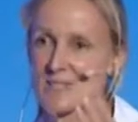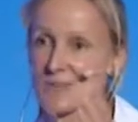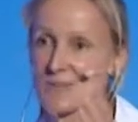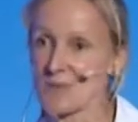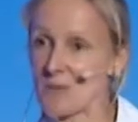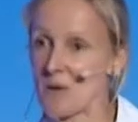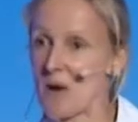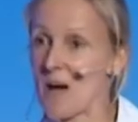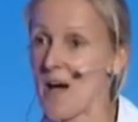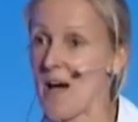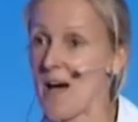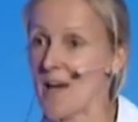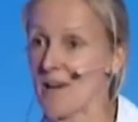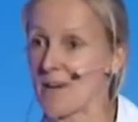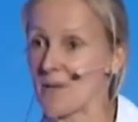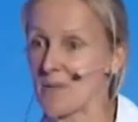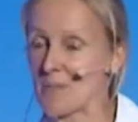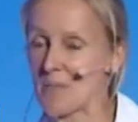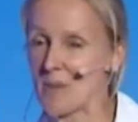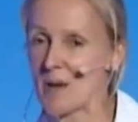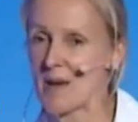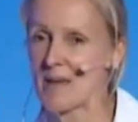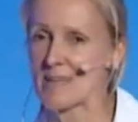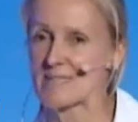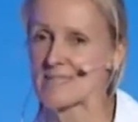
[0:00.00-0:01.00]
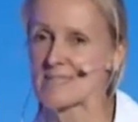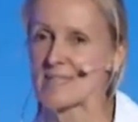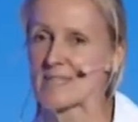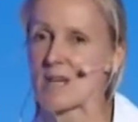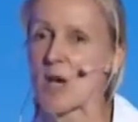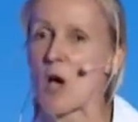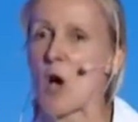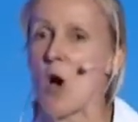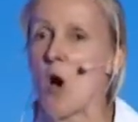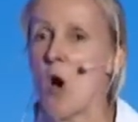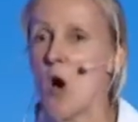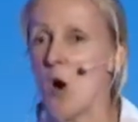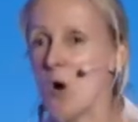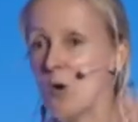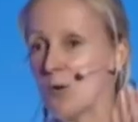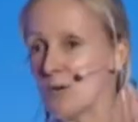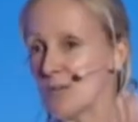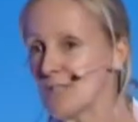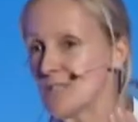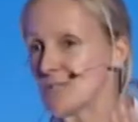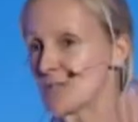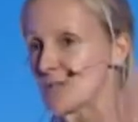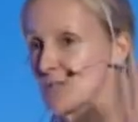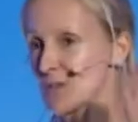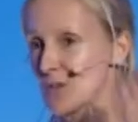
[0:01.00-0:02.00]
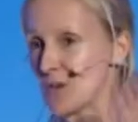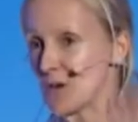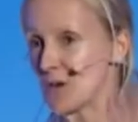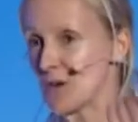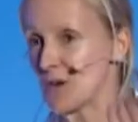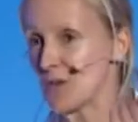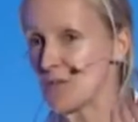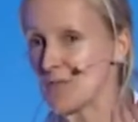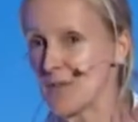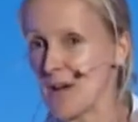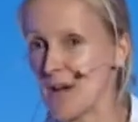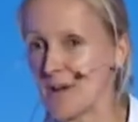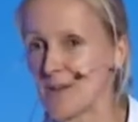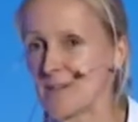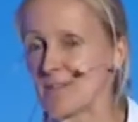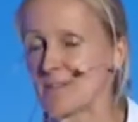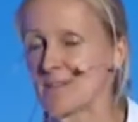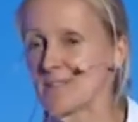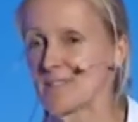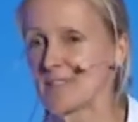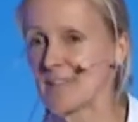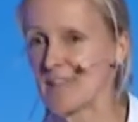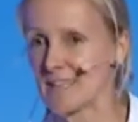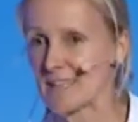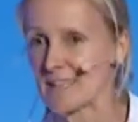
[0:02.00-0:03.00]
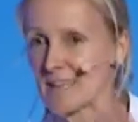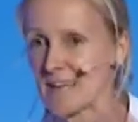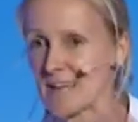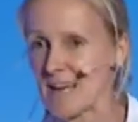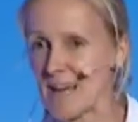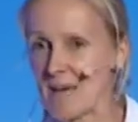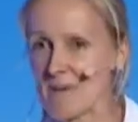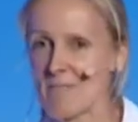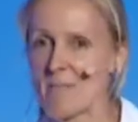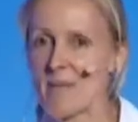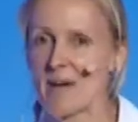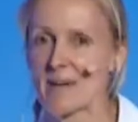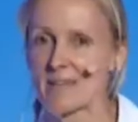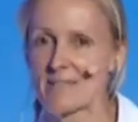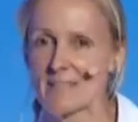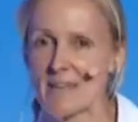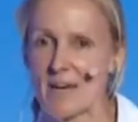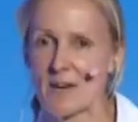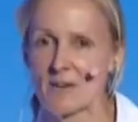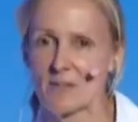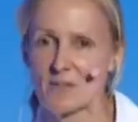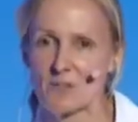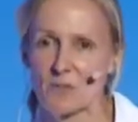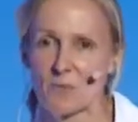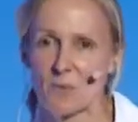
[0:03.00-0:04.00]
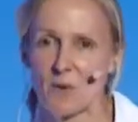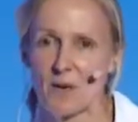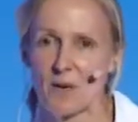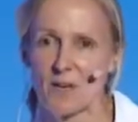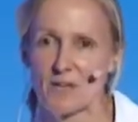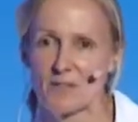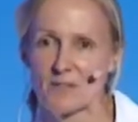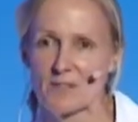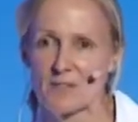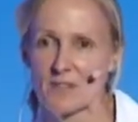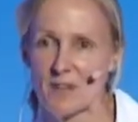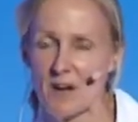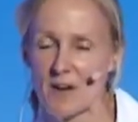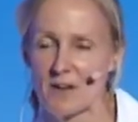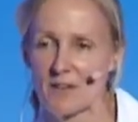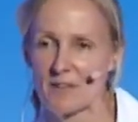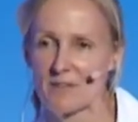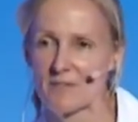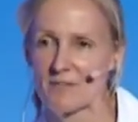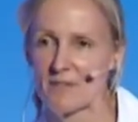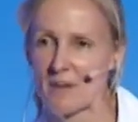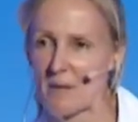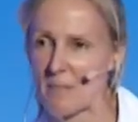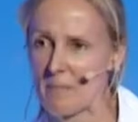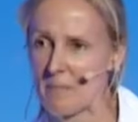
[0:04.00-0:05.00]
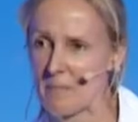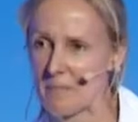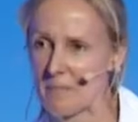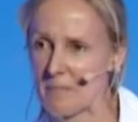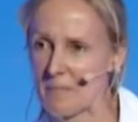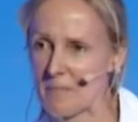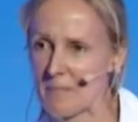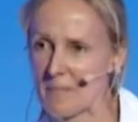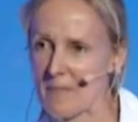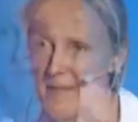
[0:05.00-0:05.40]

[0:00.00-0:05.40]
to a higher place, only to turn around and climb back down to where you started from.